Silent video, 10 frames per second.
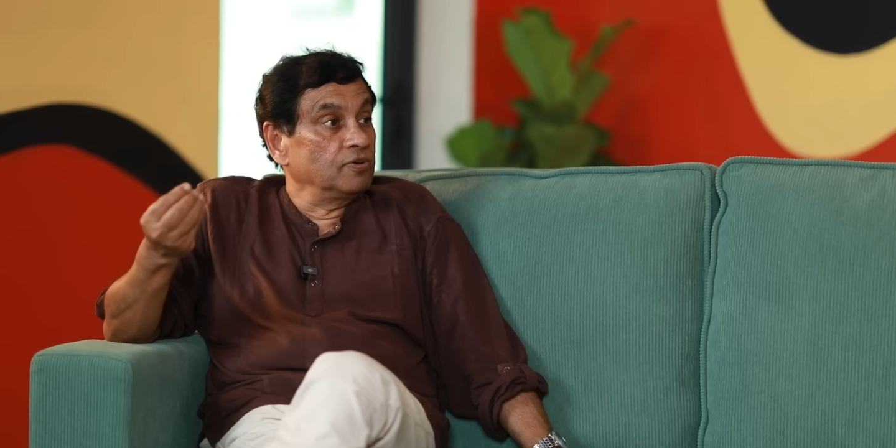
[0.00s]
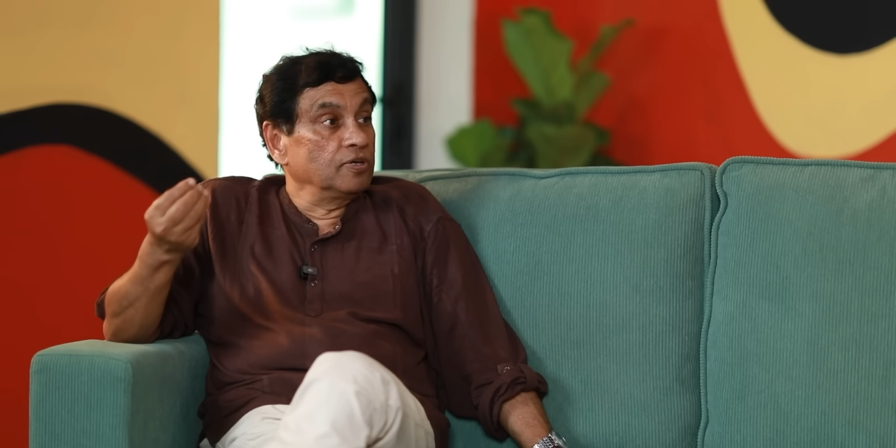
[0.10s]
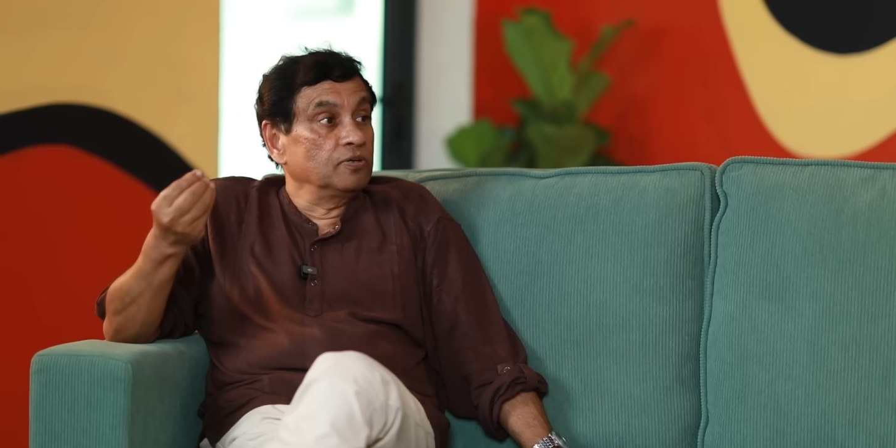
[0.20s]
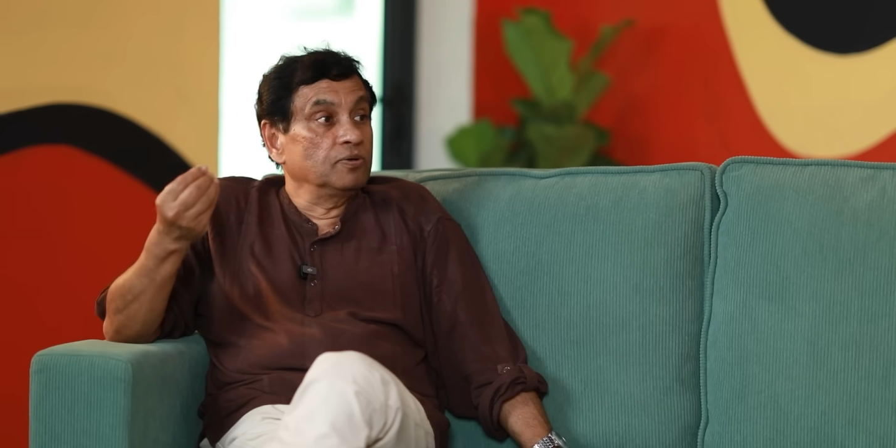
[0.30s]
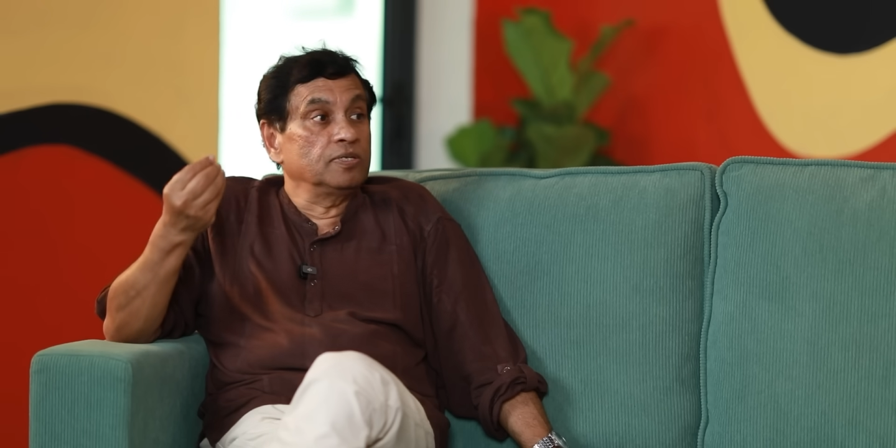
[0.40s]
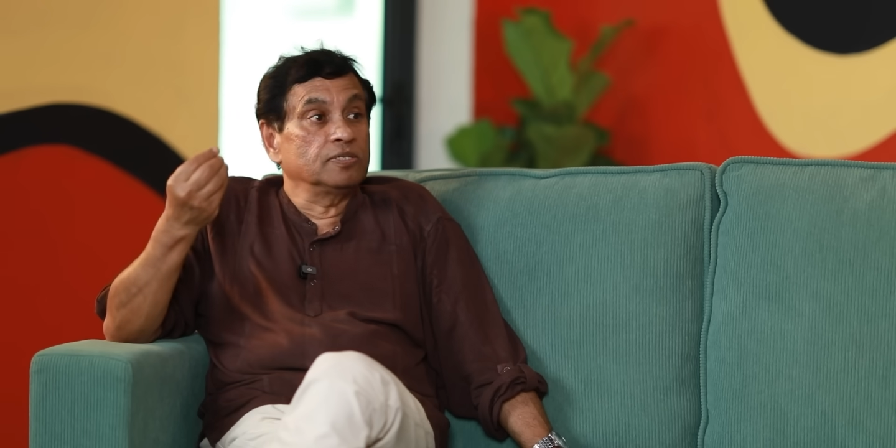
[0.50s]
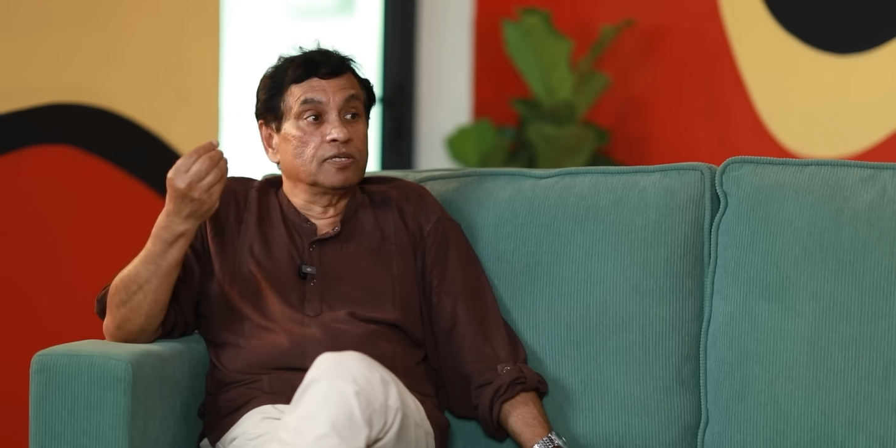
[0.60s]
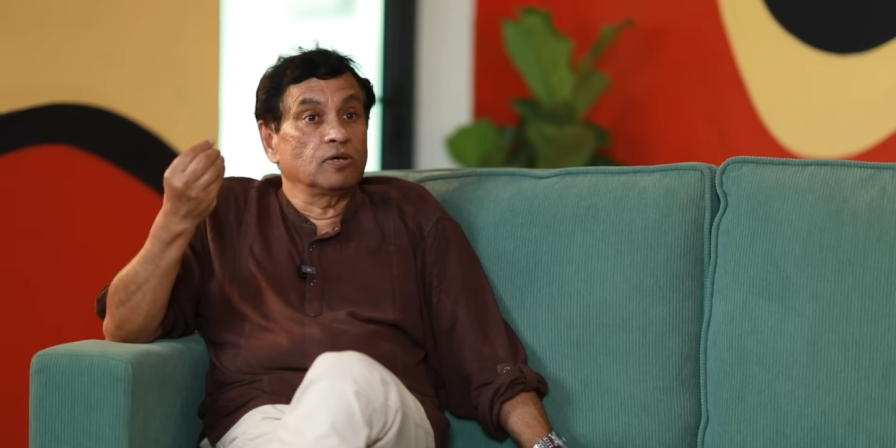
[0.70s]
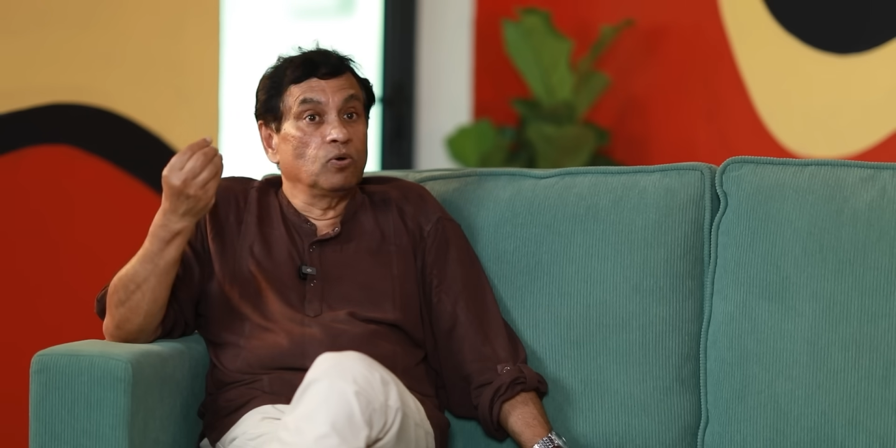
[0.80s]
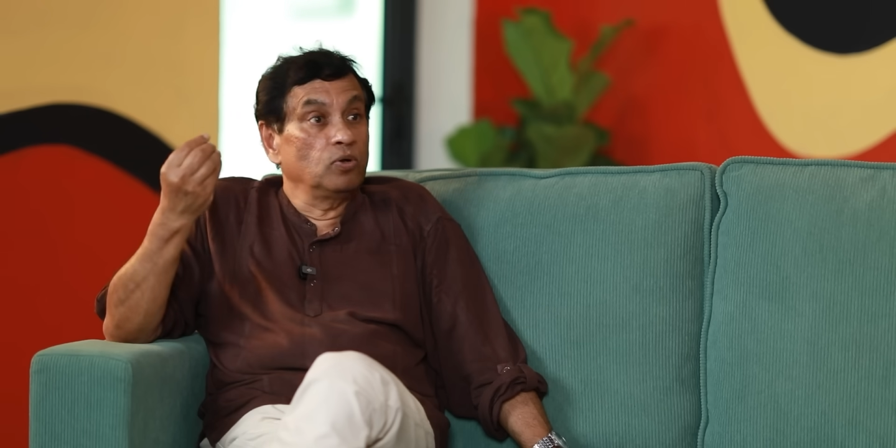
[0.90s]
It is
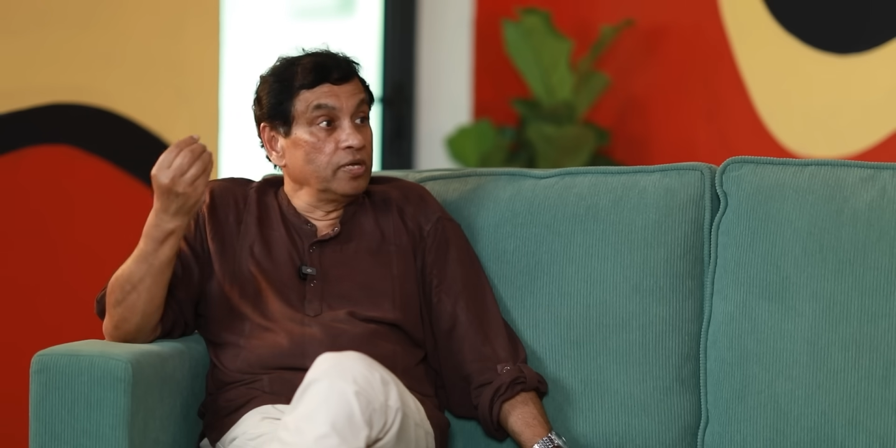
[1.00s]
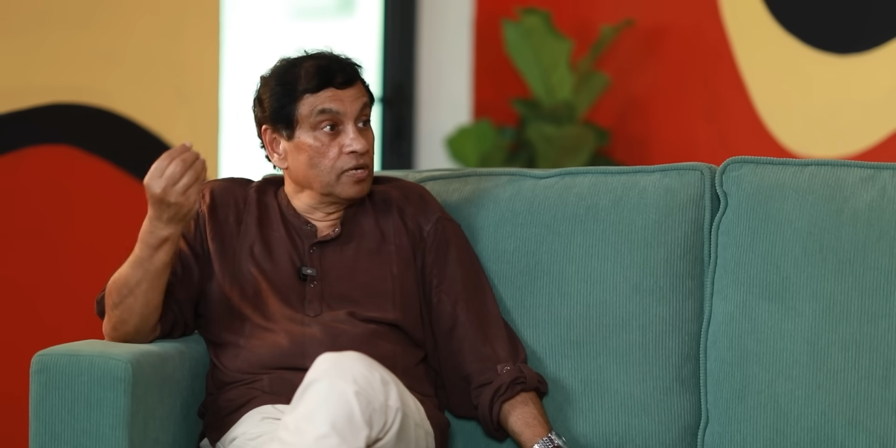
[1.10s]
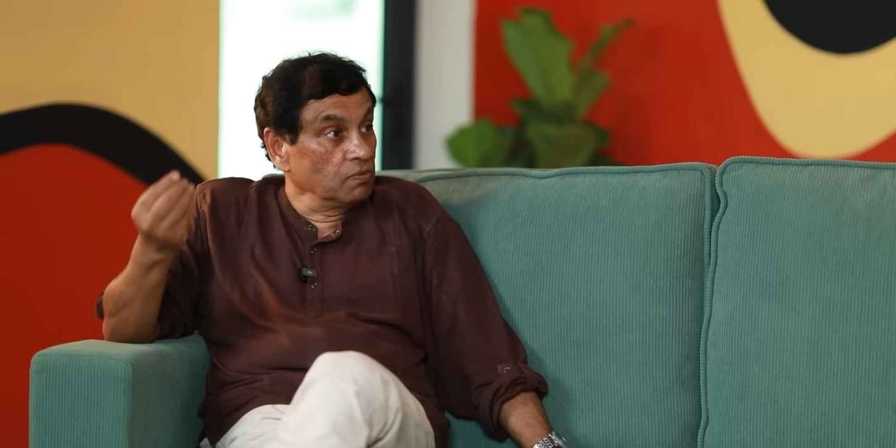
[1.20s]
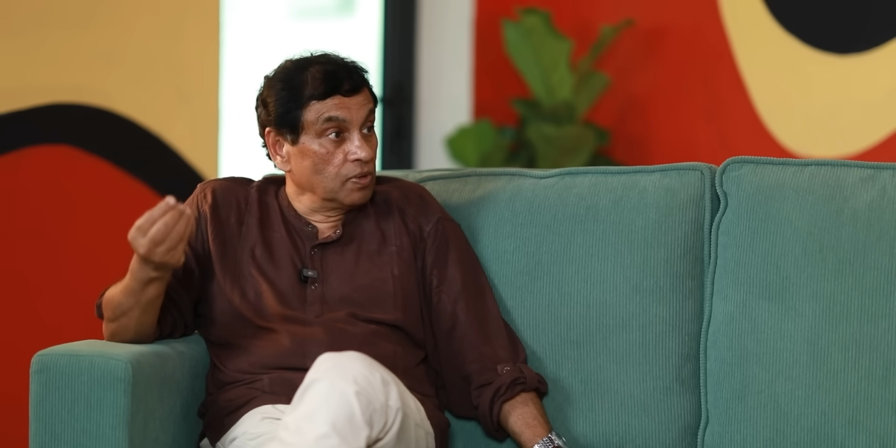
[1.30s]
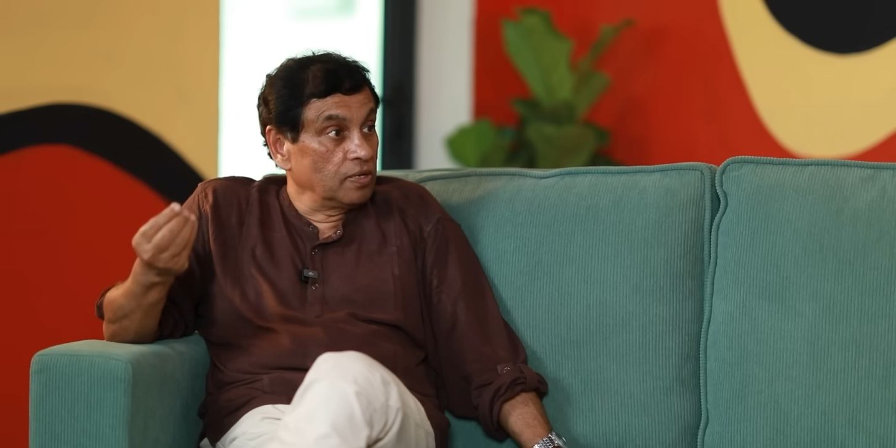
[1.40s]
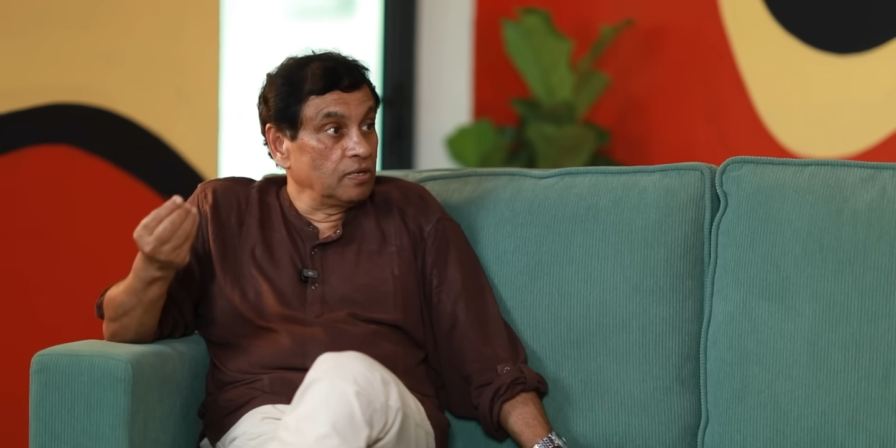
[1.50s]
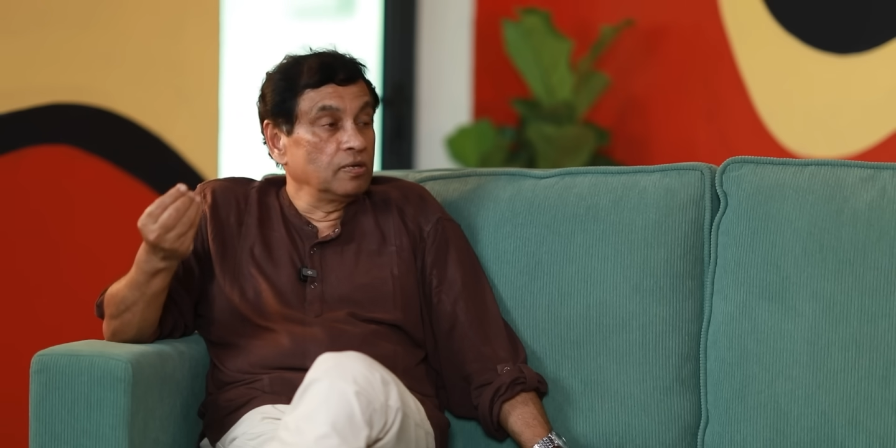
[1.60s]
a holy river